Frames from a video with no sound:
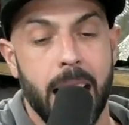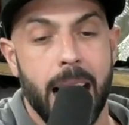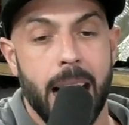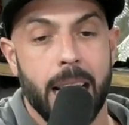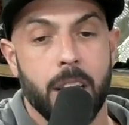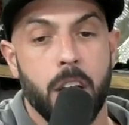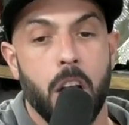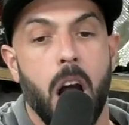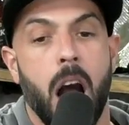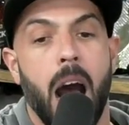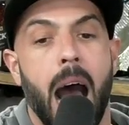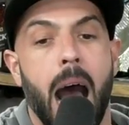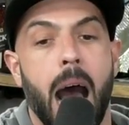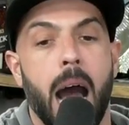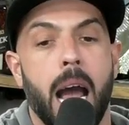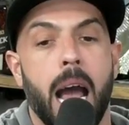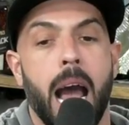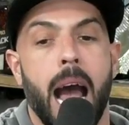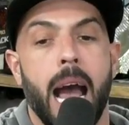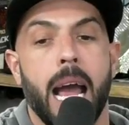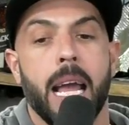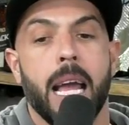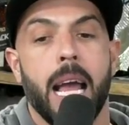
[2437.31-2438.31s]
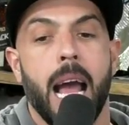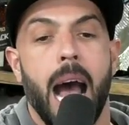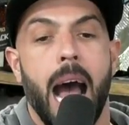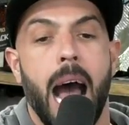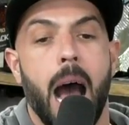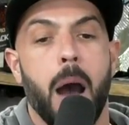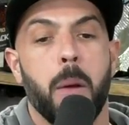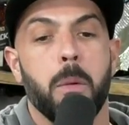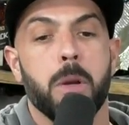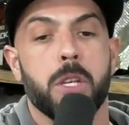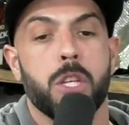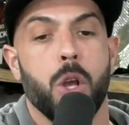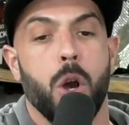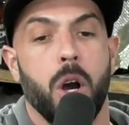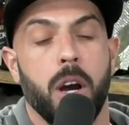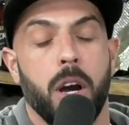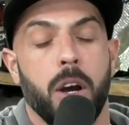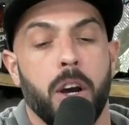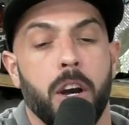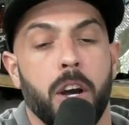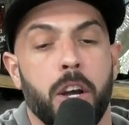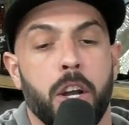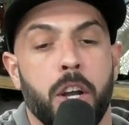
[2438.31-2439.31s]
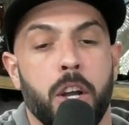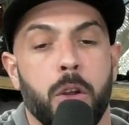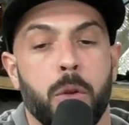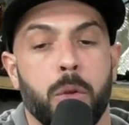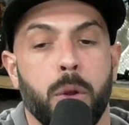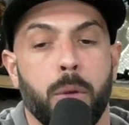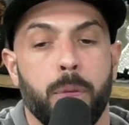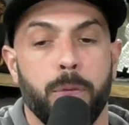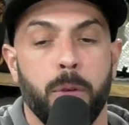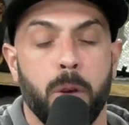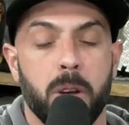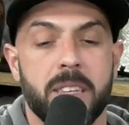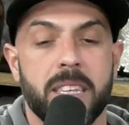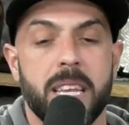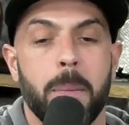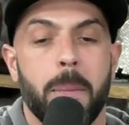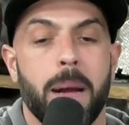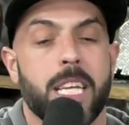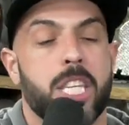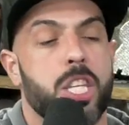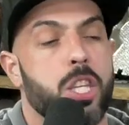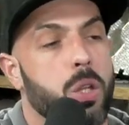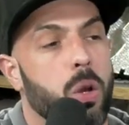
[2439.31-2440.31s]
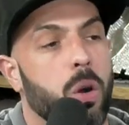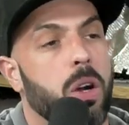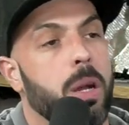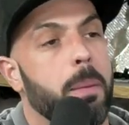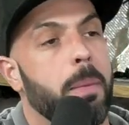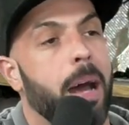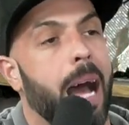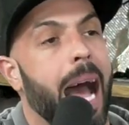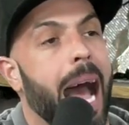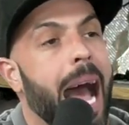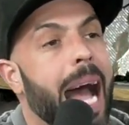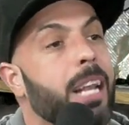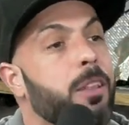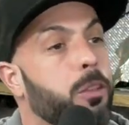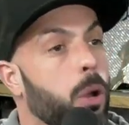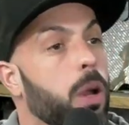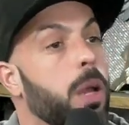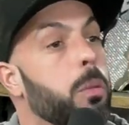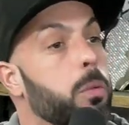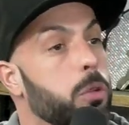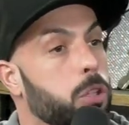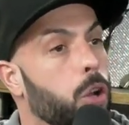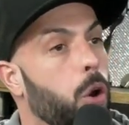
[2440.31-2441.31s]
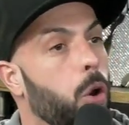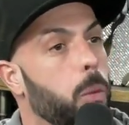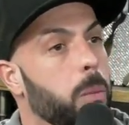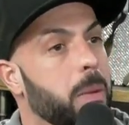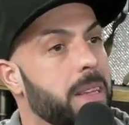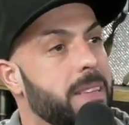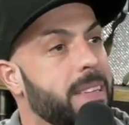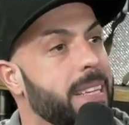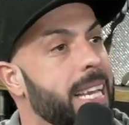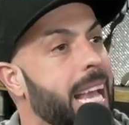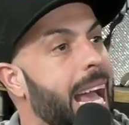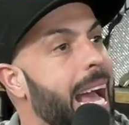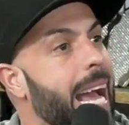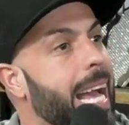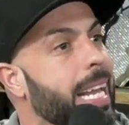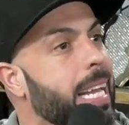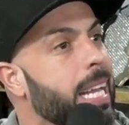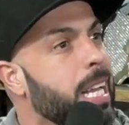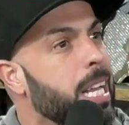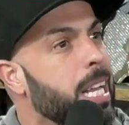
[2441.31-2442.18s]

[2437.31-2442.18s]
Yeah, I was, the first time I saw him, I thought he was homeless. He had.